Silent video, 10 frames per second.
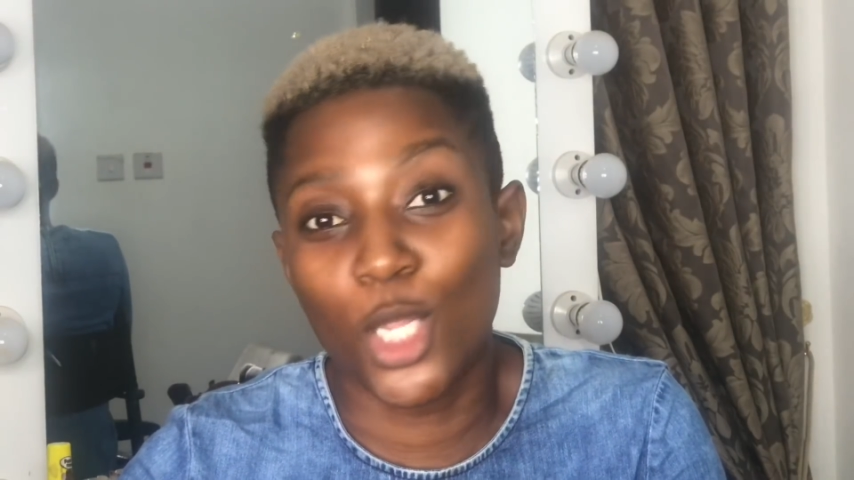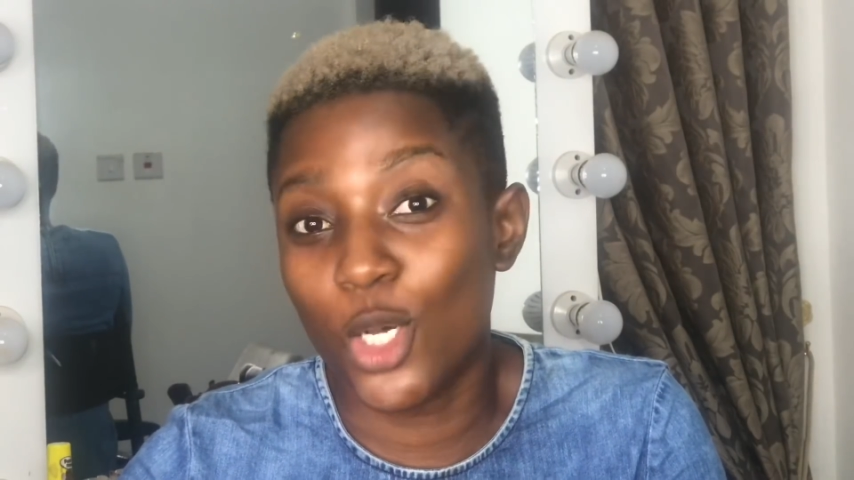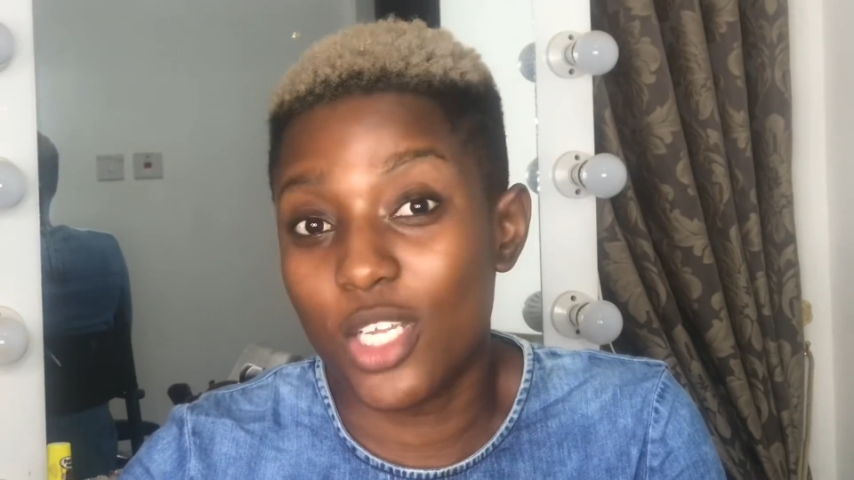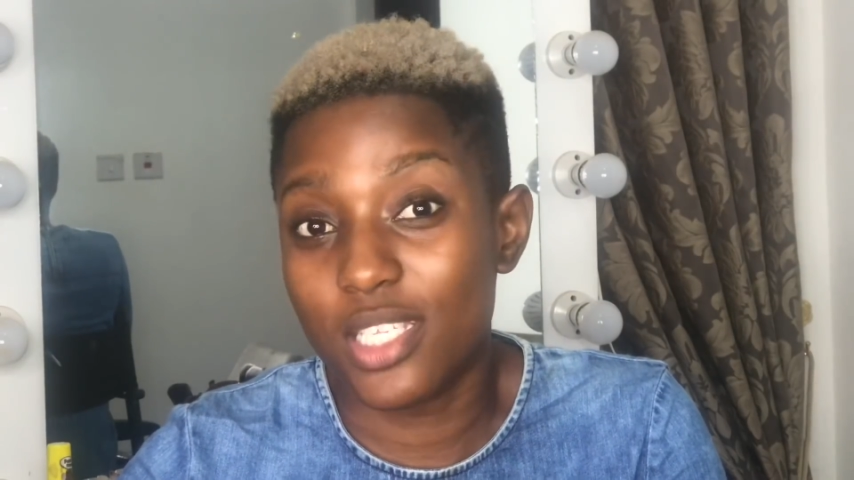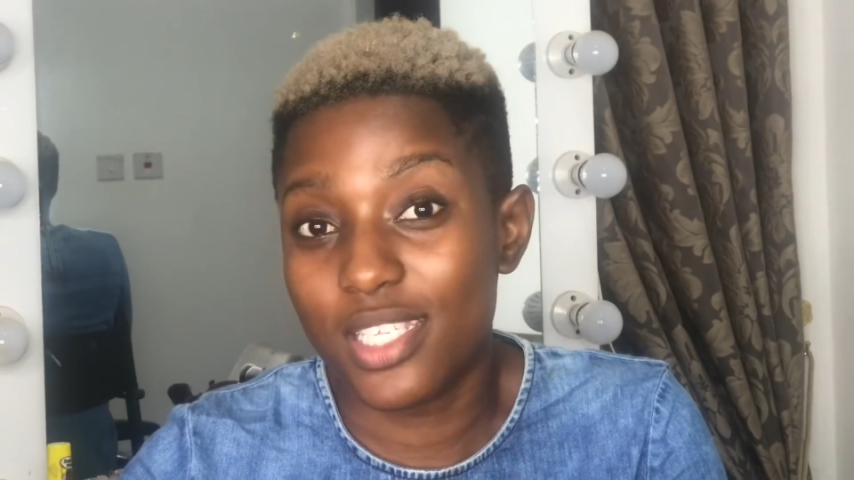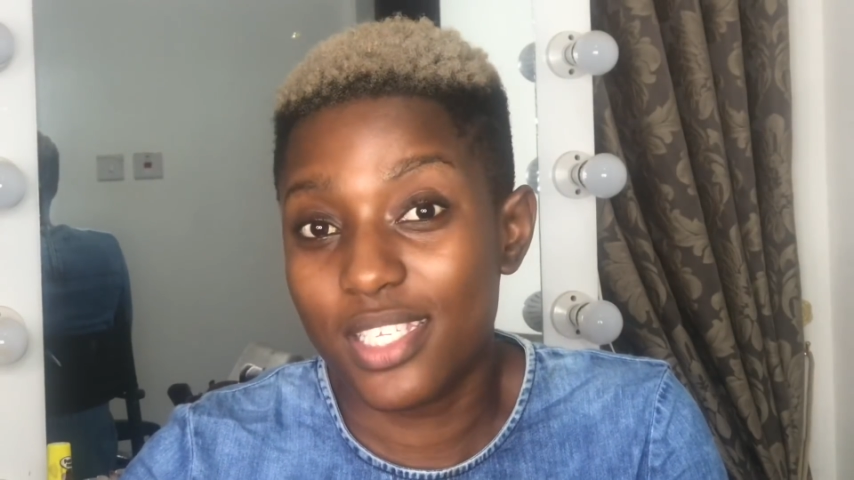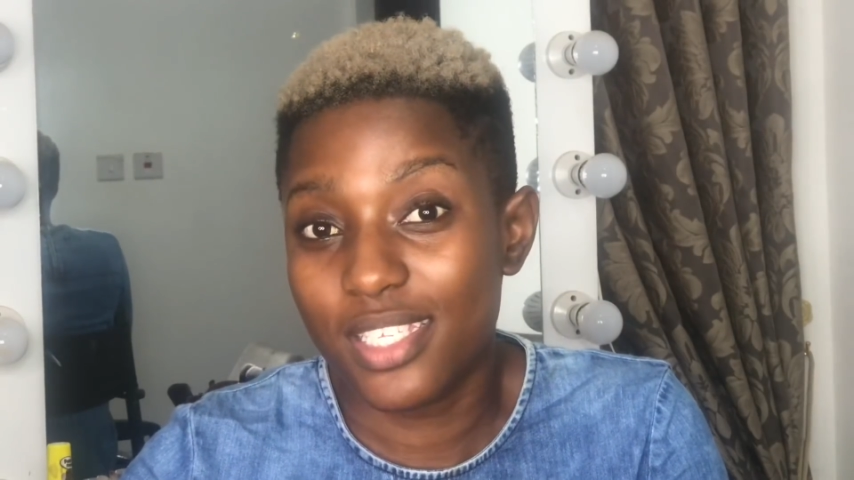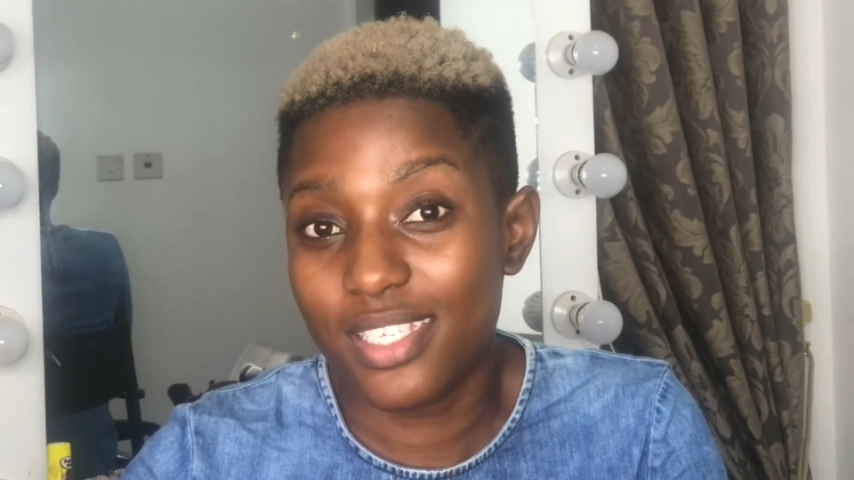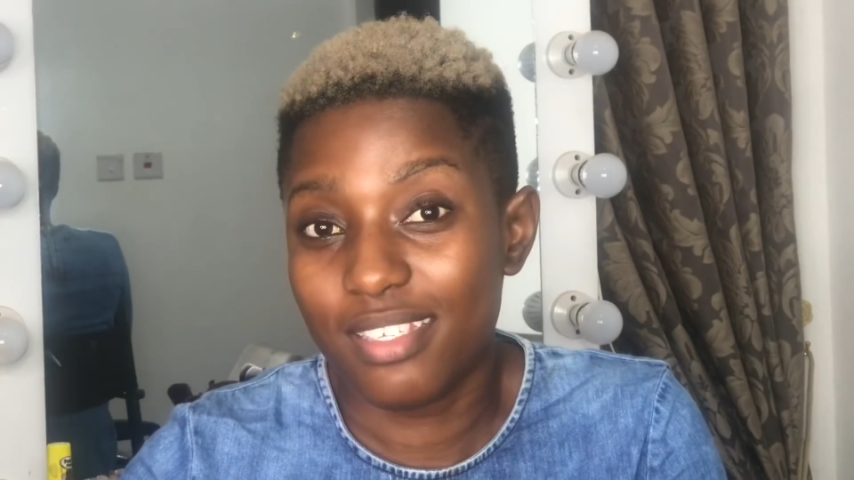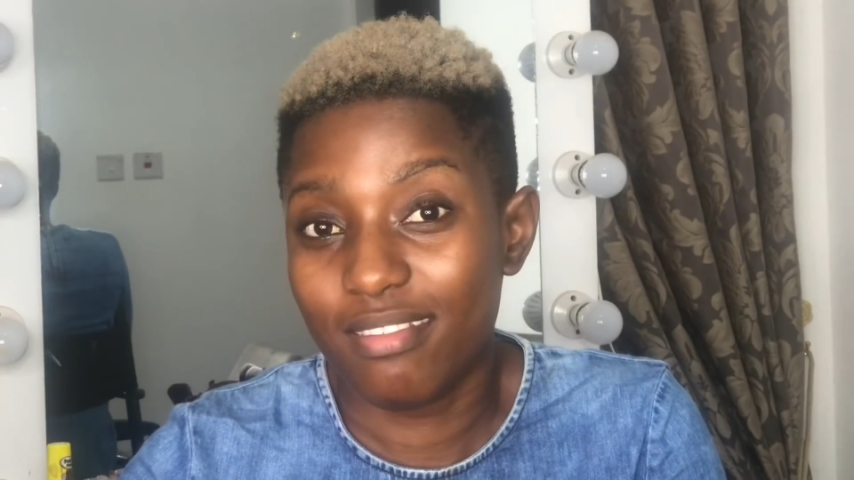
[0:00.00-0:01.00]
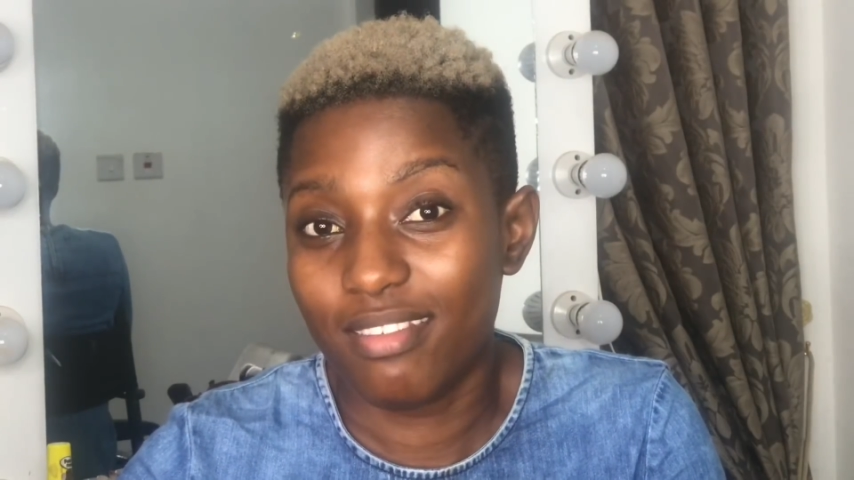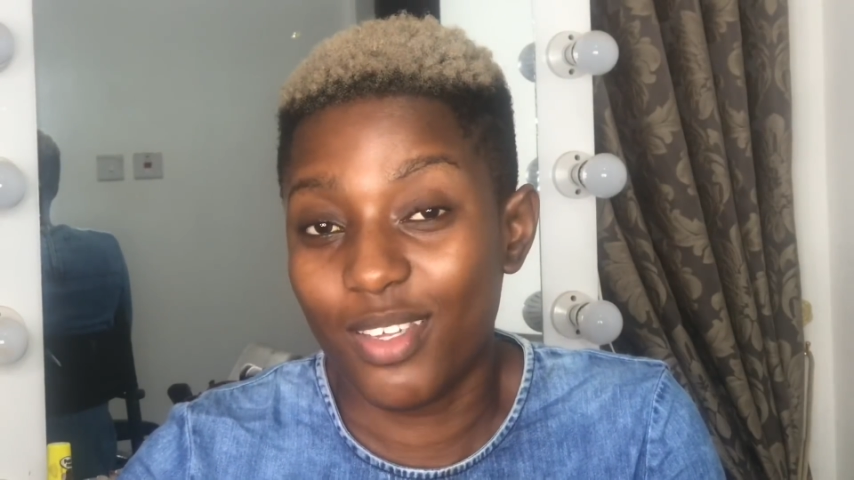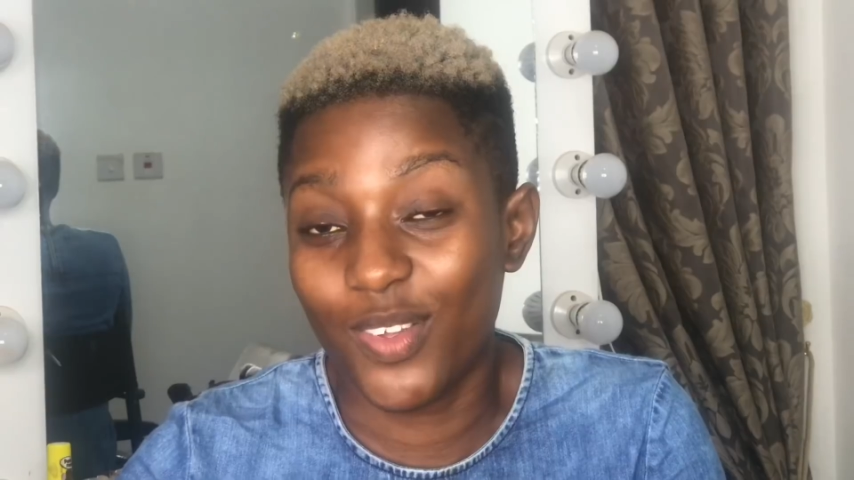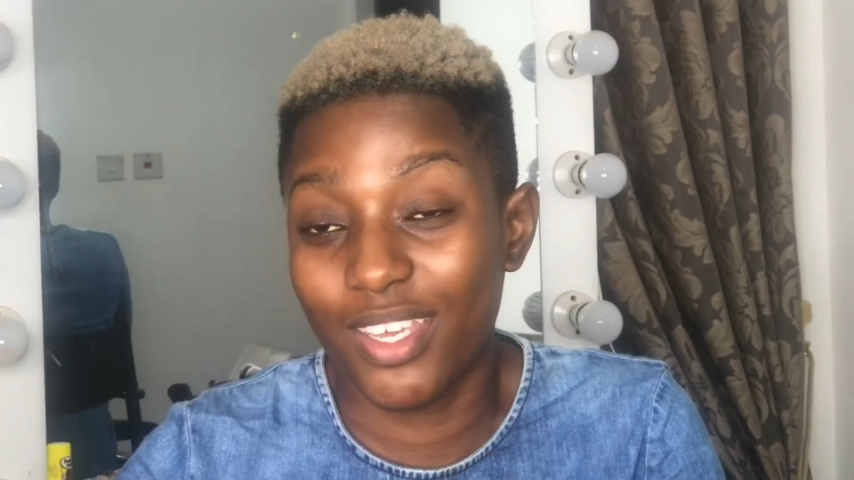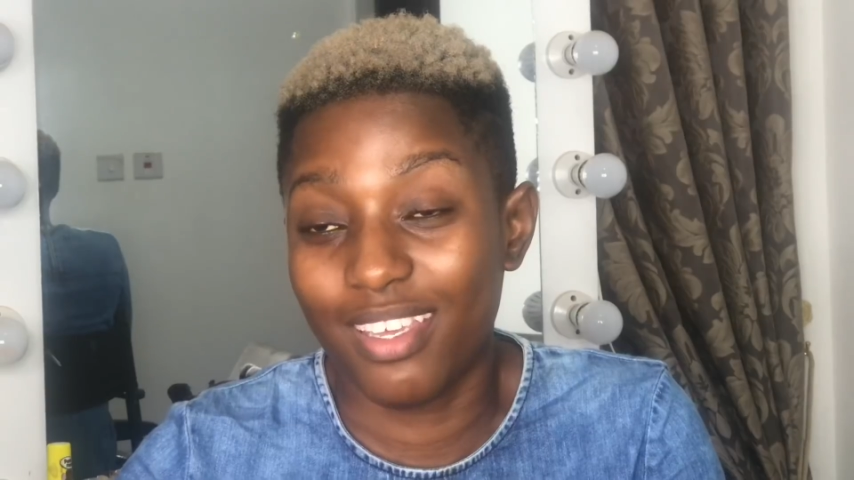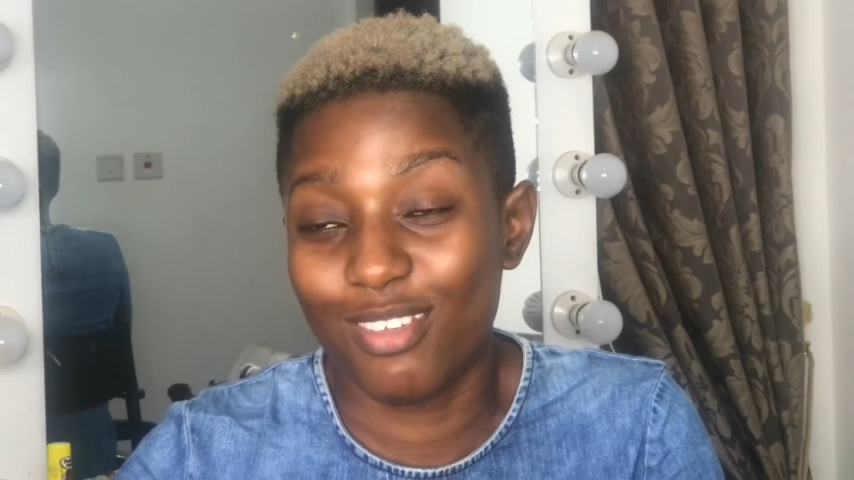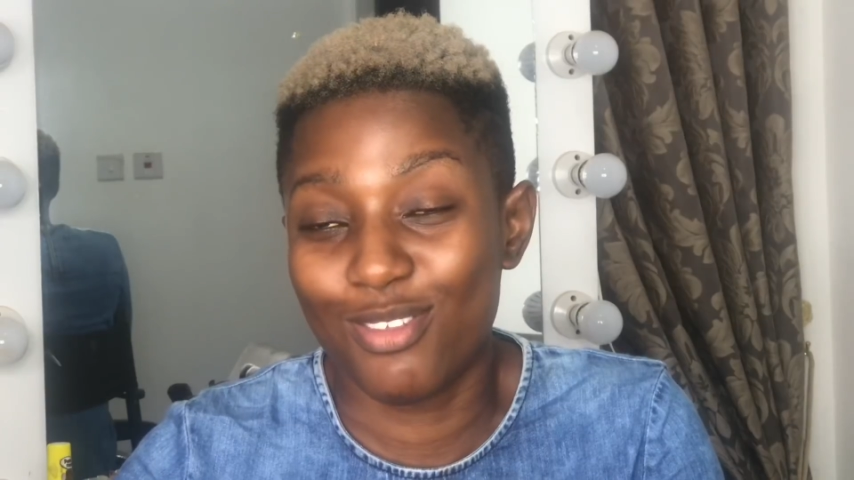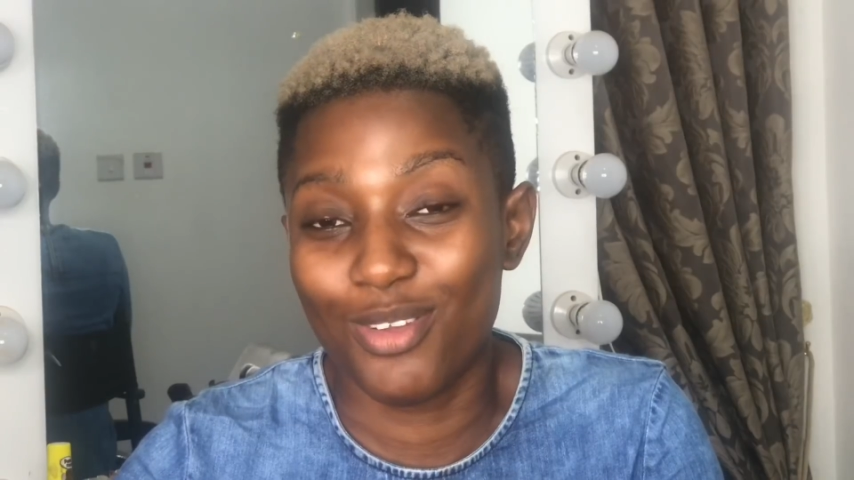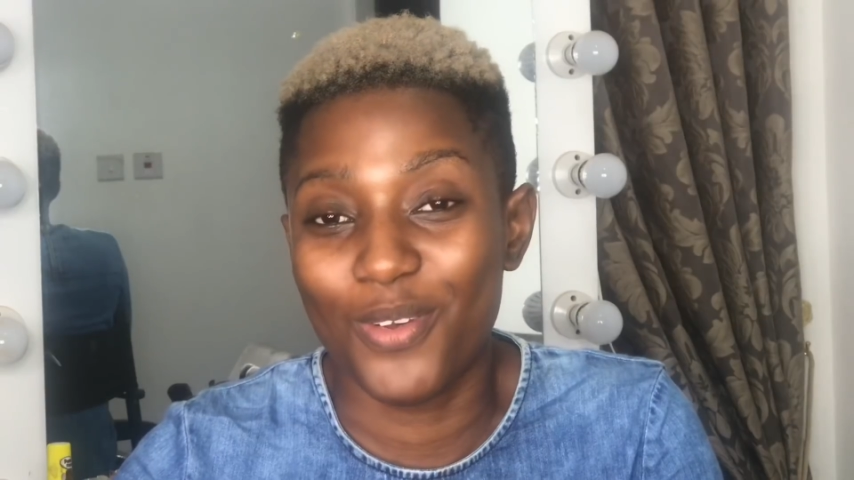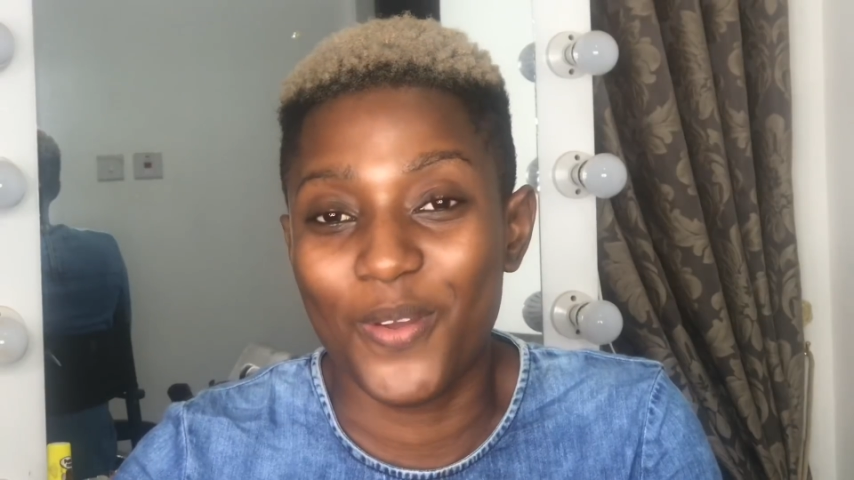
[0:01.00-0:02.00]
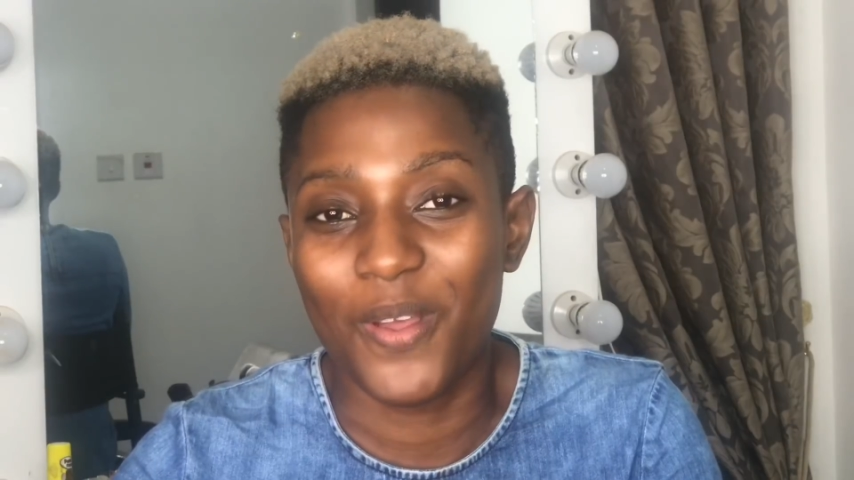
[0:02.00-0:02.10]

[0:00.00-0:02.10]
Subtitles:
gloss. Okay, so